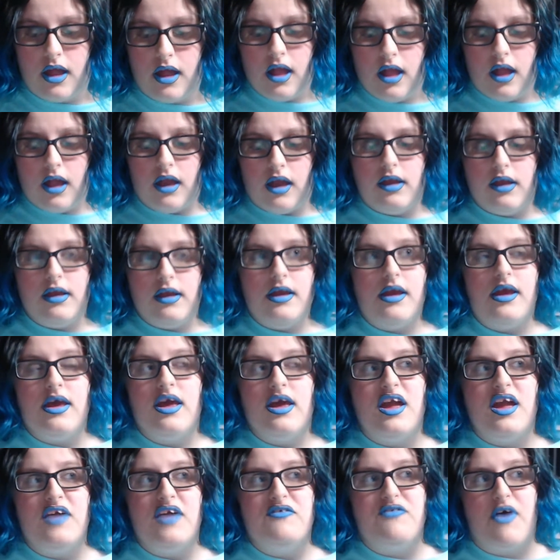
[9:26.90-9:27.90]

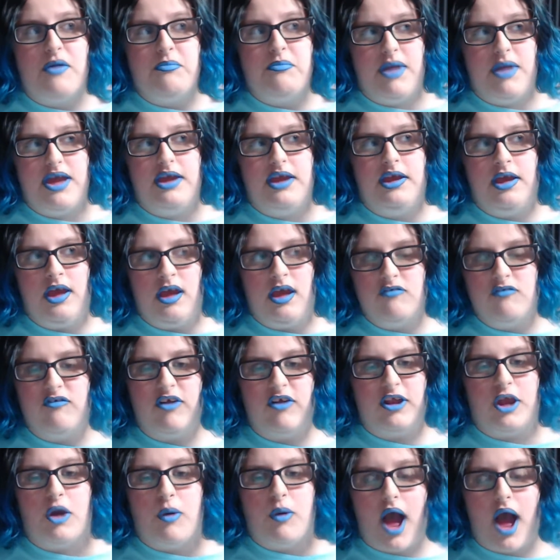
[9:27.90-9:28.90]
if I'm making a
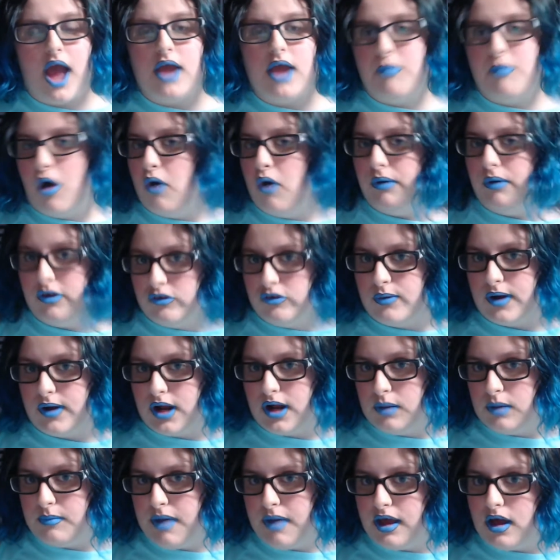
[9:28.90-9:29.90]
video, I am always
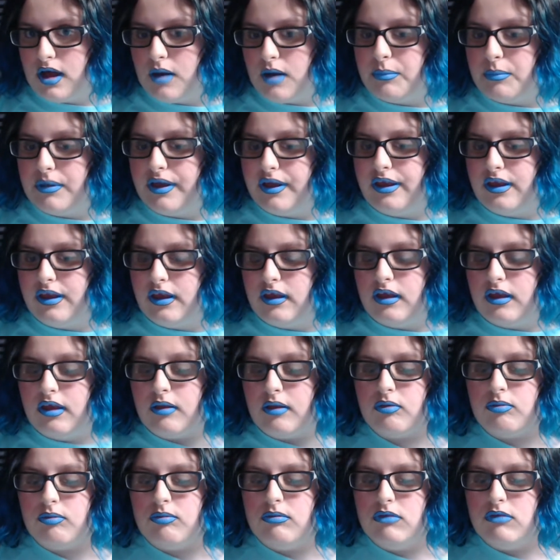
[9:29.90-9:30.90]
wearing makeup. It
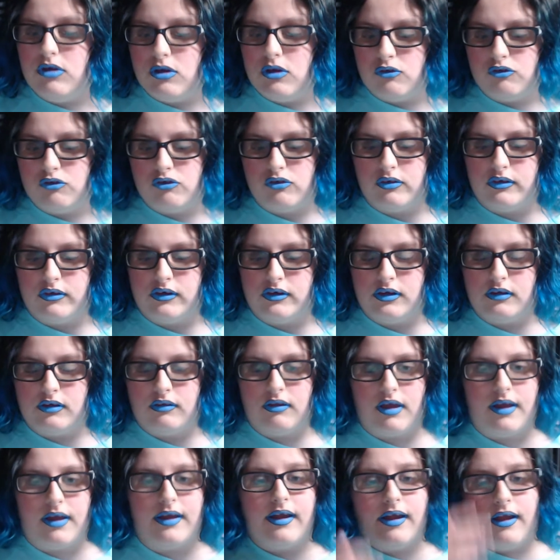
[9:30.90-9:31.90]
usually,
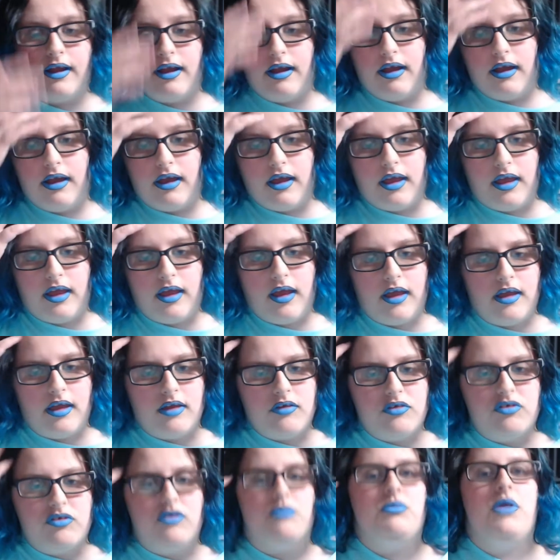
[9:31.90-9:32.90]
like,
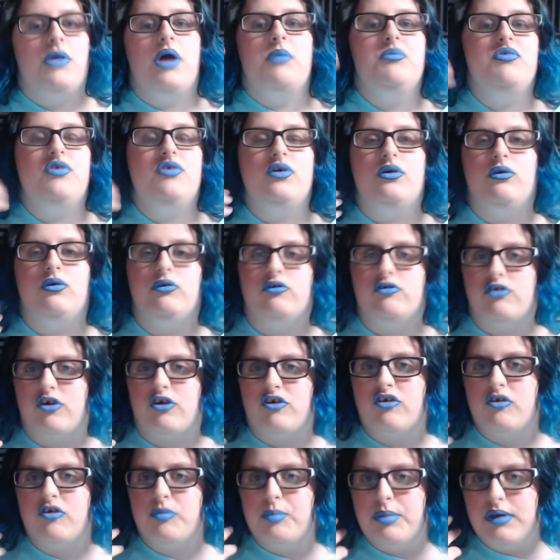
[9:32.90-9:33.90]
sometimes it'll
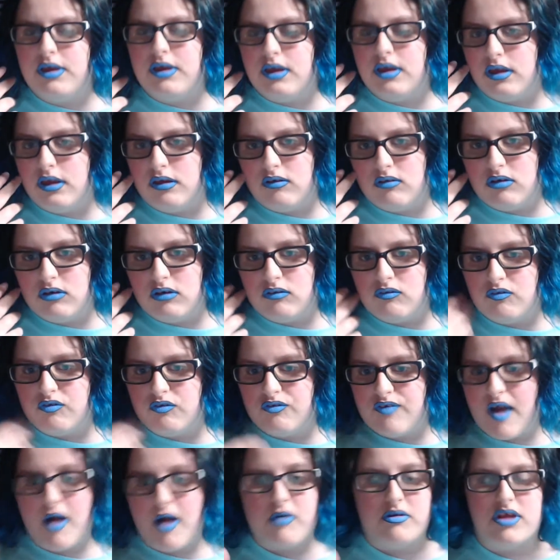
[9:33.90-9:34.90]
just be
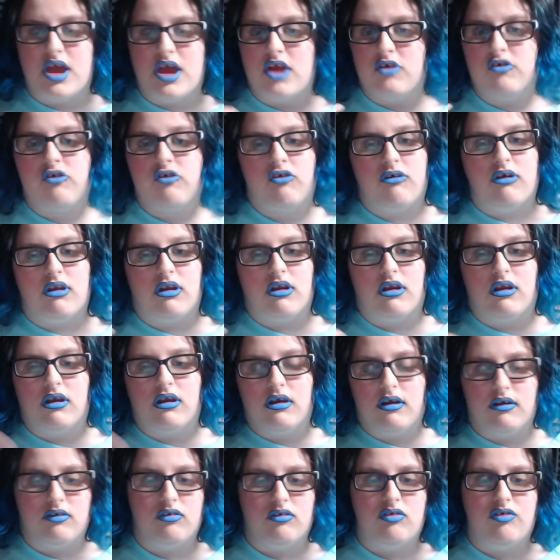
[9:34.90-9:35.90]
foundation,
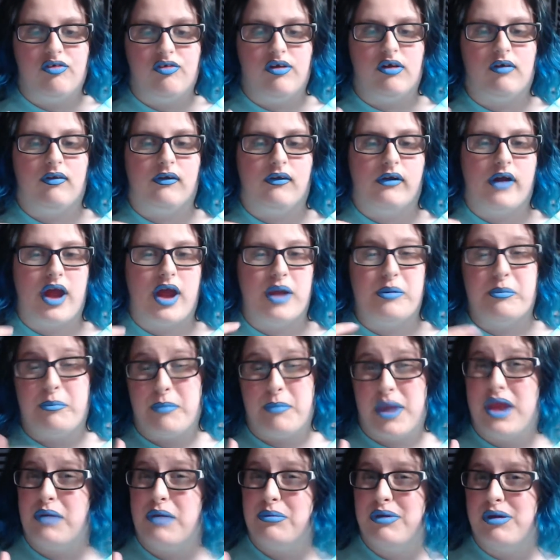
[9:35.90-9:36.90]
concealer, and
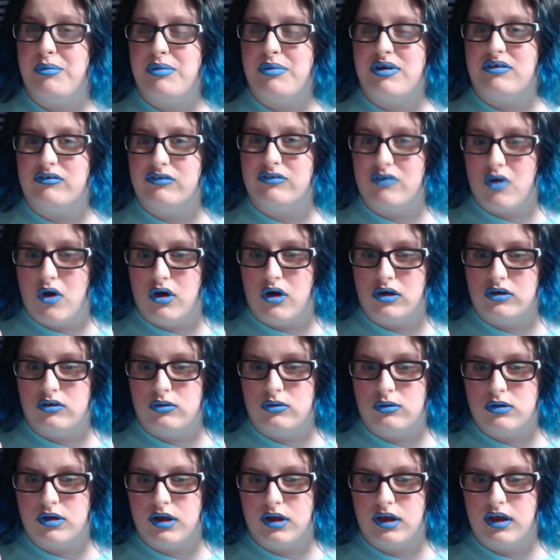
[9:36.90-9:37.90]
maybe a bit of
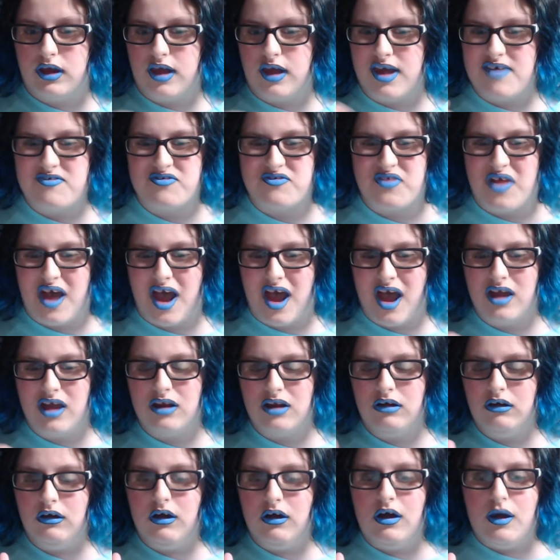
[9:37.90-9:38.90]
contouring, if that.
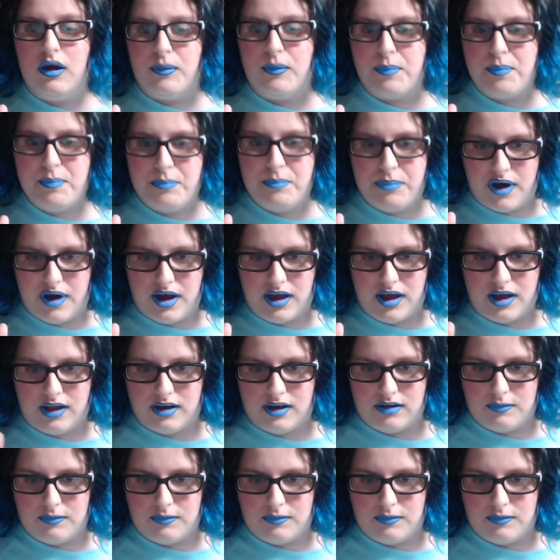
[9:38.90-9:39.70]
But,